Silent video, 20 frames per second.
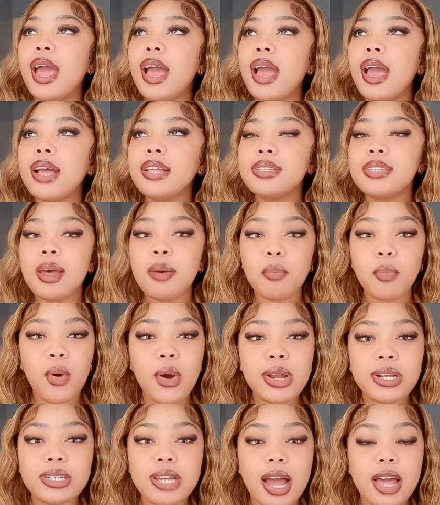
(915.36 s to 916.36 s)
at some
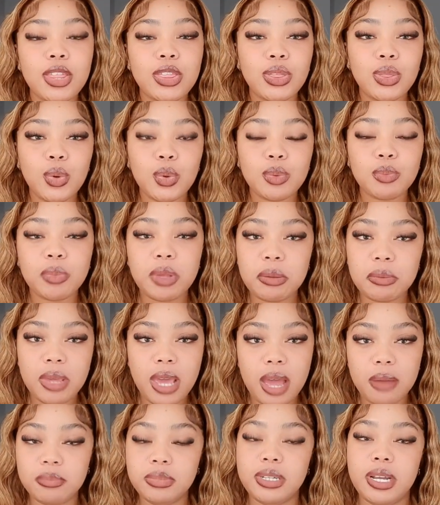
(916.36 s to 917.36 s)
point, I thought maybe
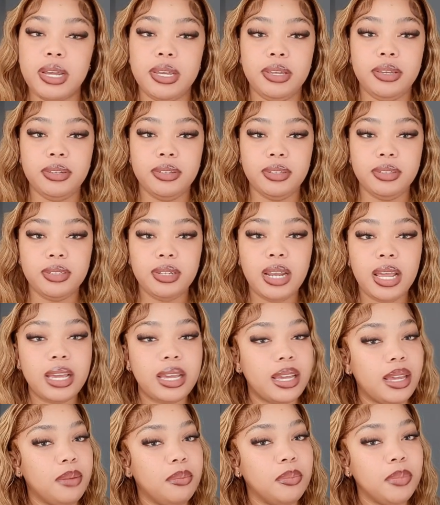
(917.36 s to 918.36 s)
I'm dying.
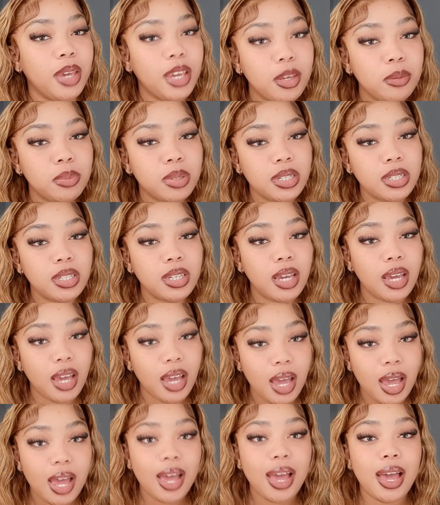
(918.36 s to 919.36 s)
Like, maybe
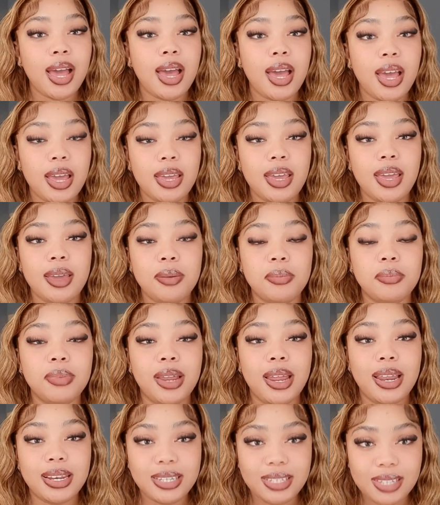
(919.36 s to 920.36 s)
I
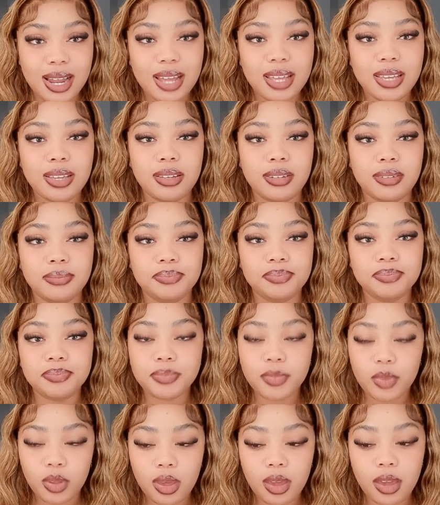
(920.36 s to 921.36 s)
am dying.
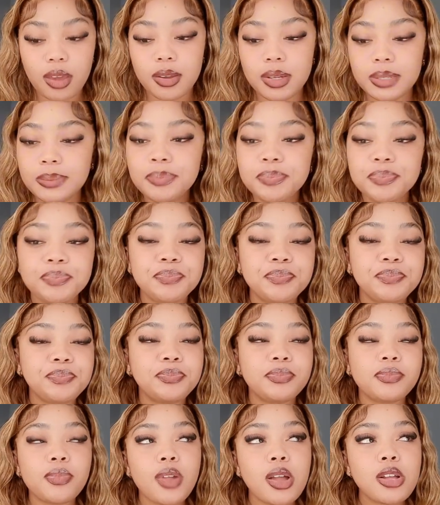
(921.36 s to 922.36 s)
Okay,
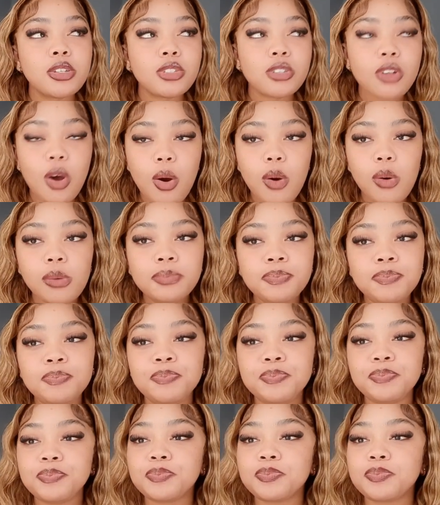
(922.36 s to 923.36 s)
so
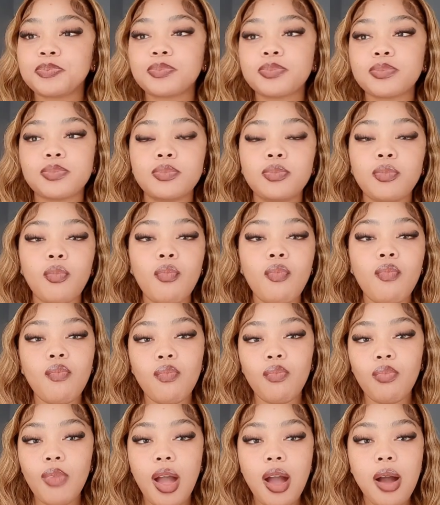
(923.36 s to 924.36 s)

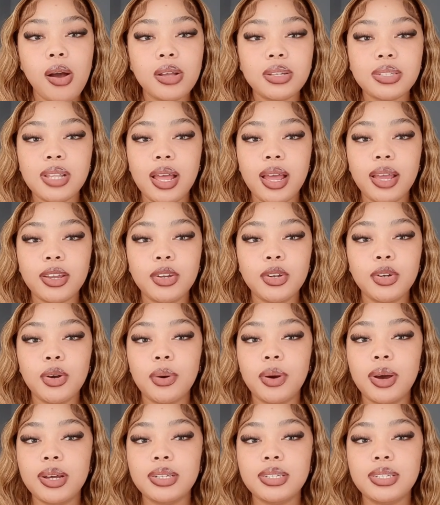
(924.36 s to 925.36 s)
I was like, you know
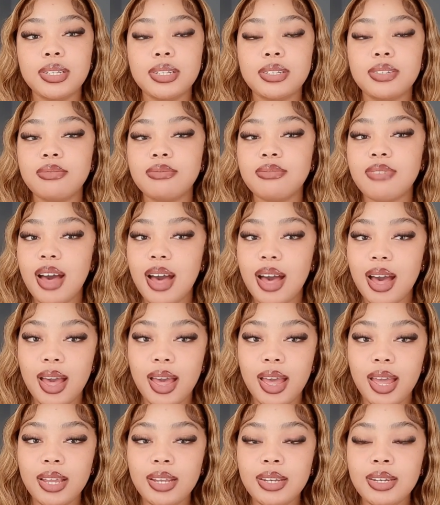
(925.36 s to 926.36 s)
what, it's
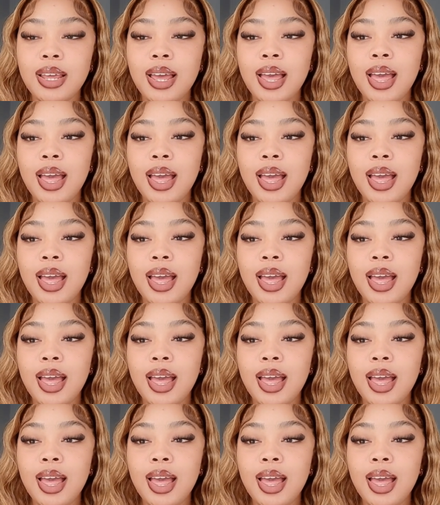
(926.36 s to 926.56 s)
fine.